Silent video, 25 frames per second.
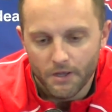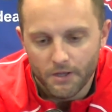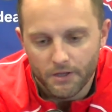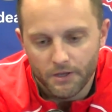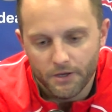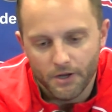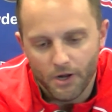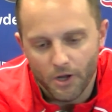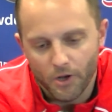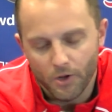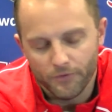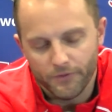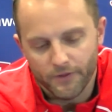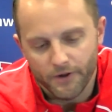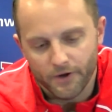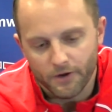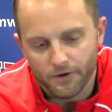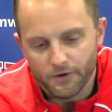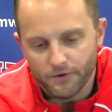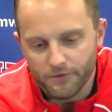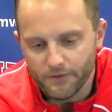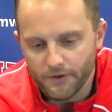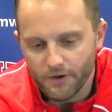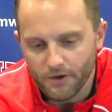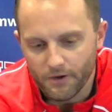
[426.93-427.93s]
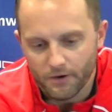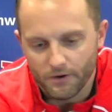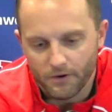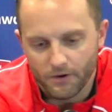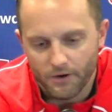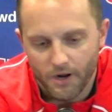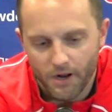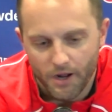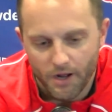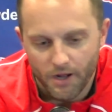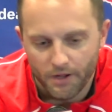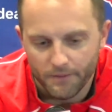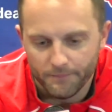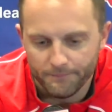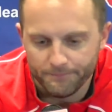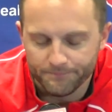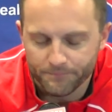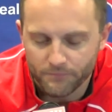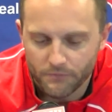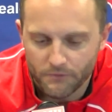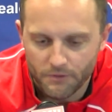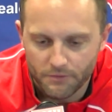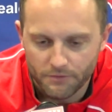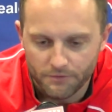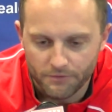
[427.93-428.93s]
You know,
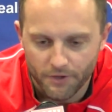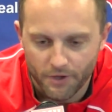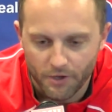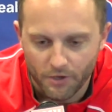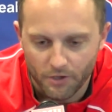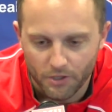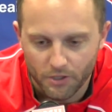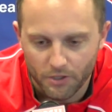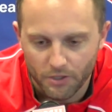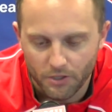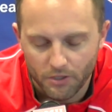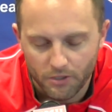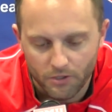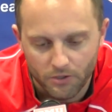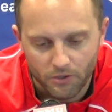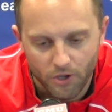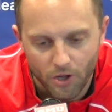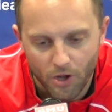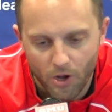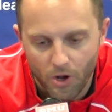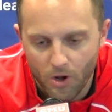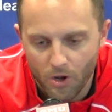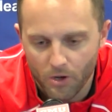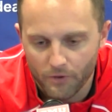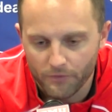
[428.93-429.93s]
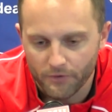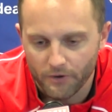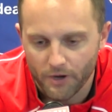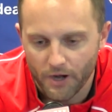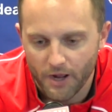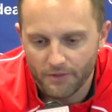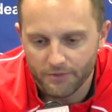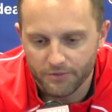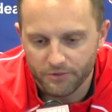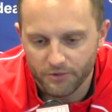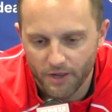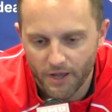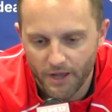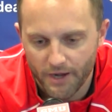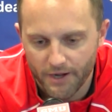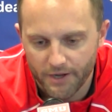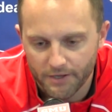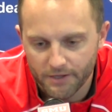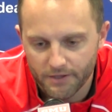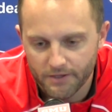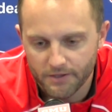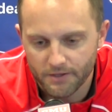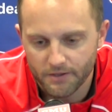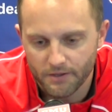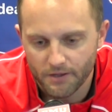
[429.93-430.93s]
they're long, they're
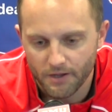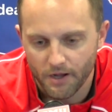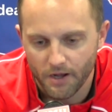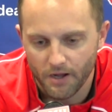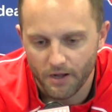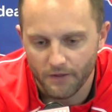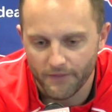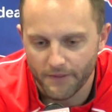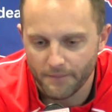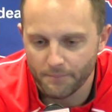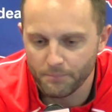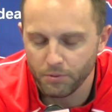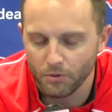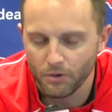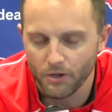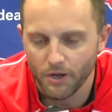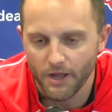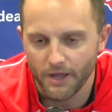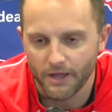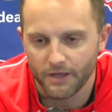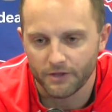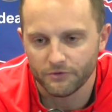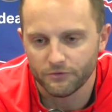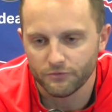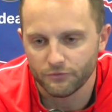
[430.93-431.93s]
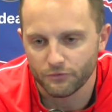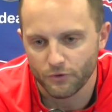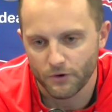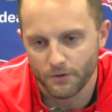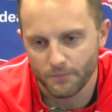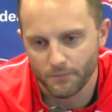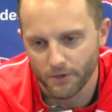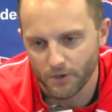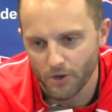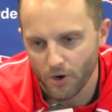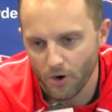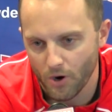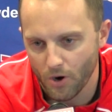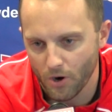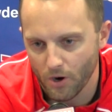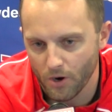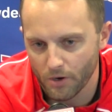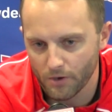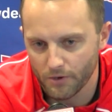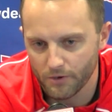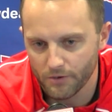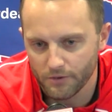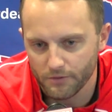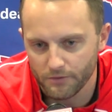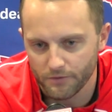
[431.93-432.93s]
athletic, they play extremely
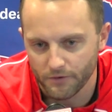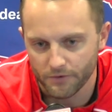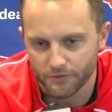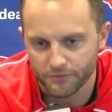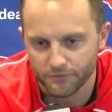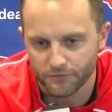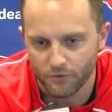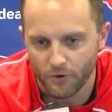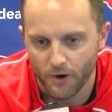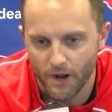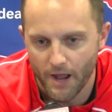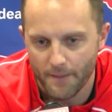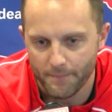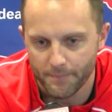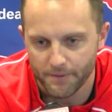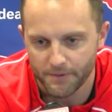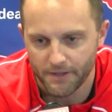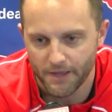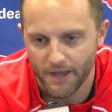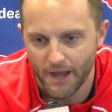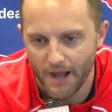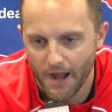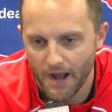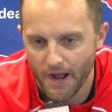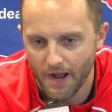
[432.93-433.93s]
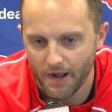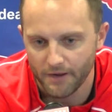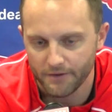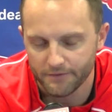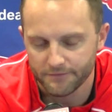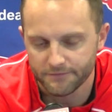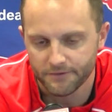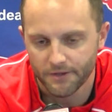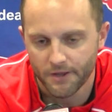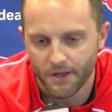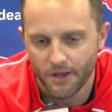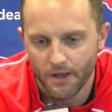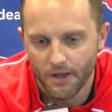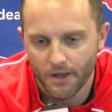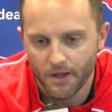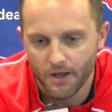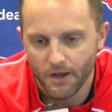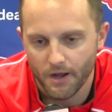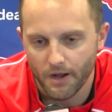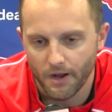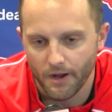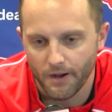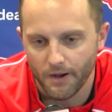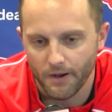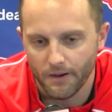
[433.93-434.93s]
hard, they're scrappy guys.
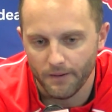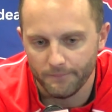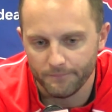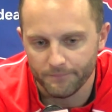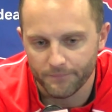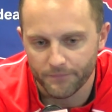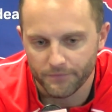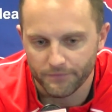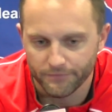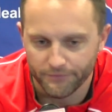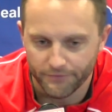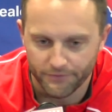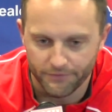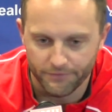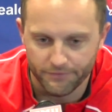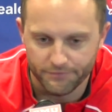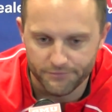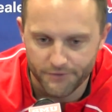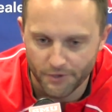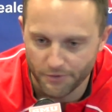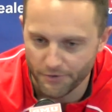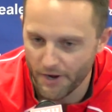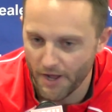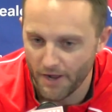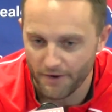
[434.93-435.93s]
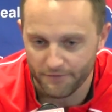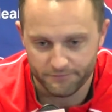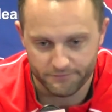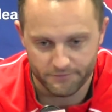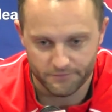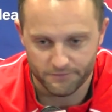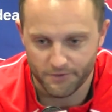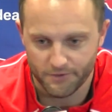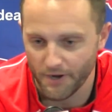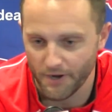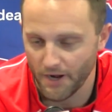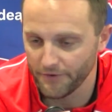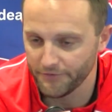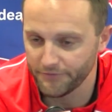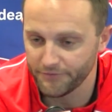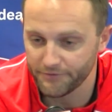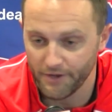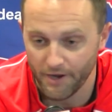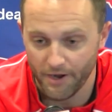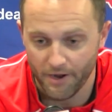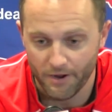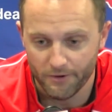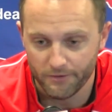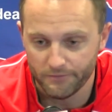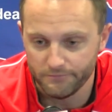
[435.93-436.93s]
They're not
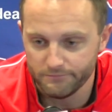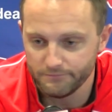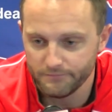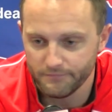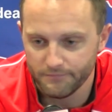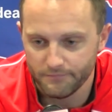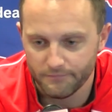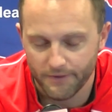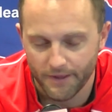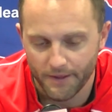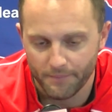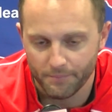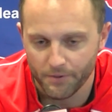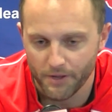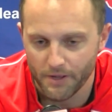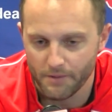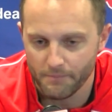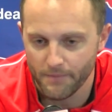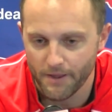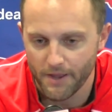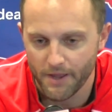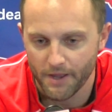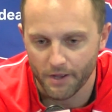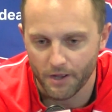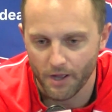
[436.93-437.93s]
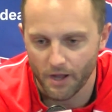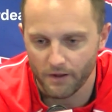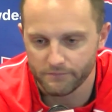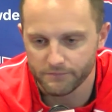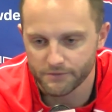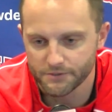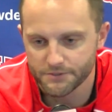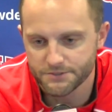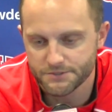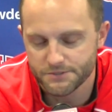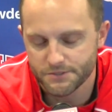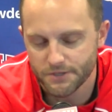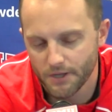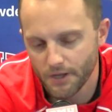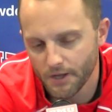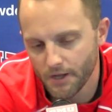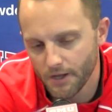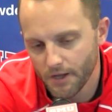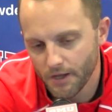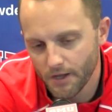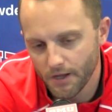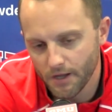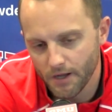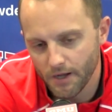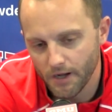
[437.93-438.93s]
scared. They play man coverage,
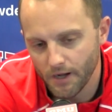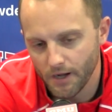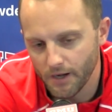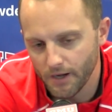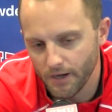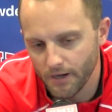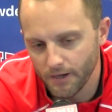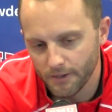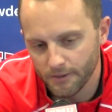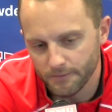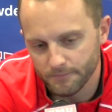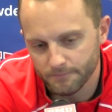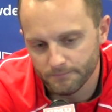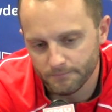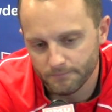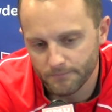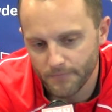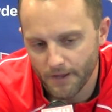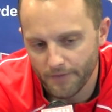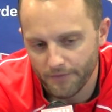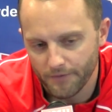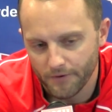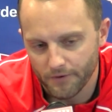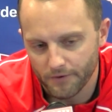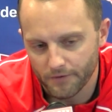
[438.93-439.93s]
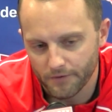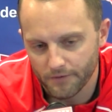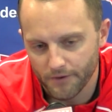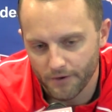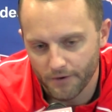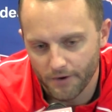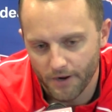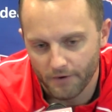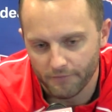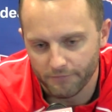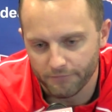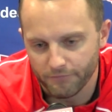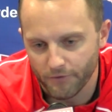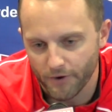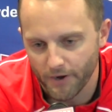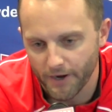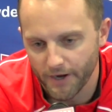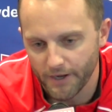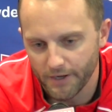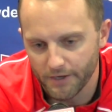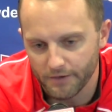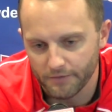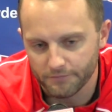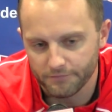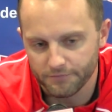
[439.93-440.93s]
and they're not
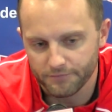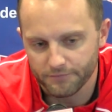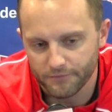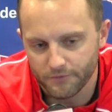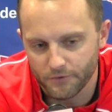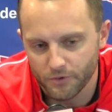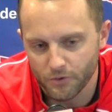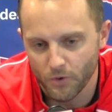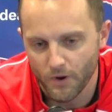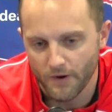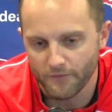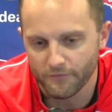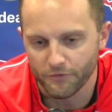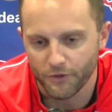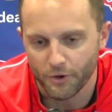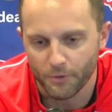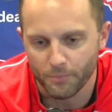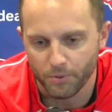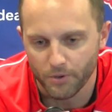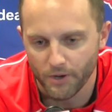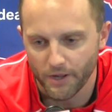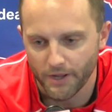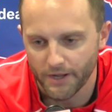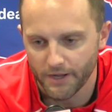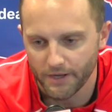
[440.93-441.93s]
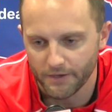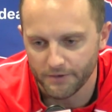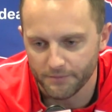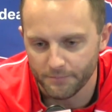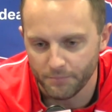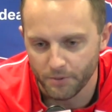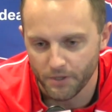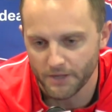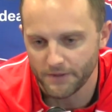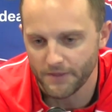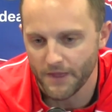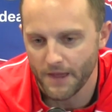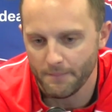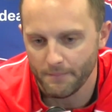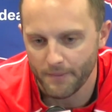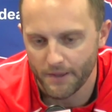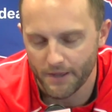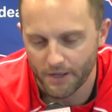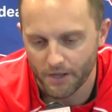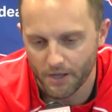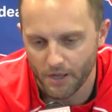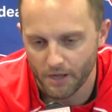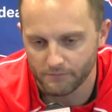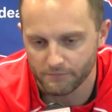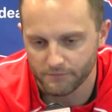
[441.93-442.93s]
afraid of whoever they're playing to play that
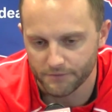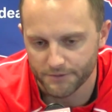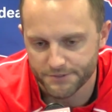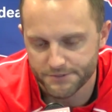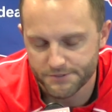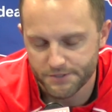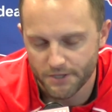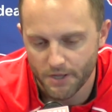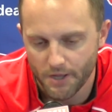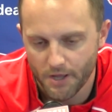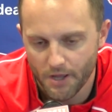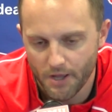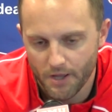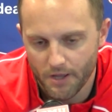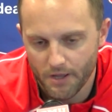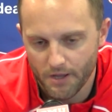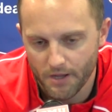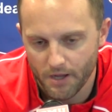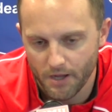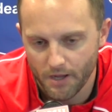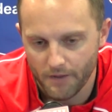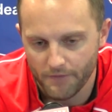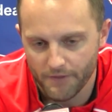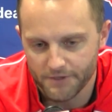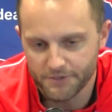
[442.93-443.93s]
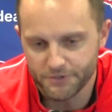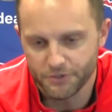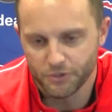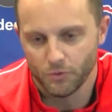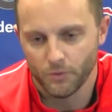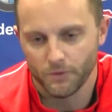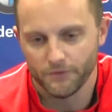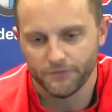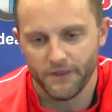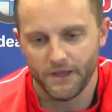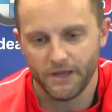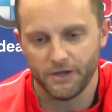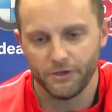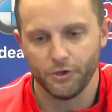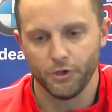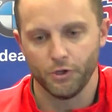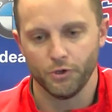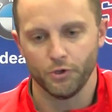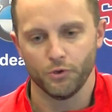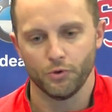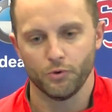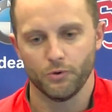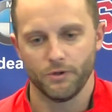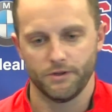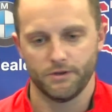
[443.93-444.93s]
man coverage. They do what they
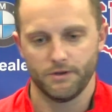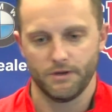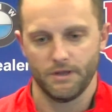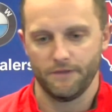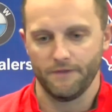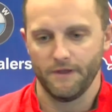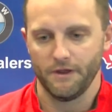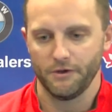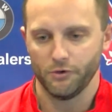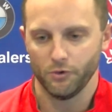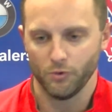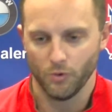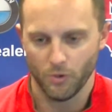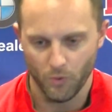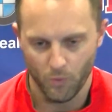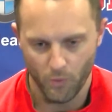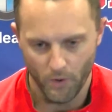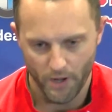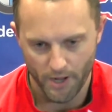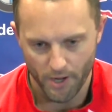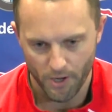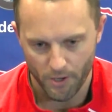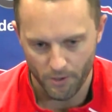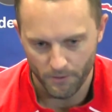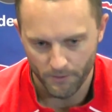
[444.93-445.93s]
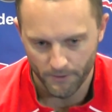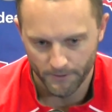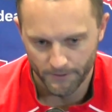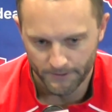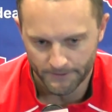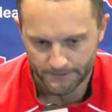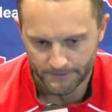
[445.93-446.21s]
do and they do it well.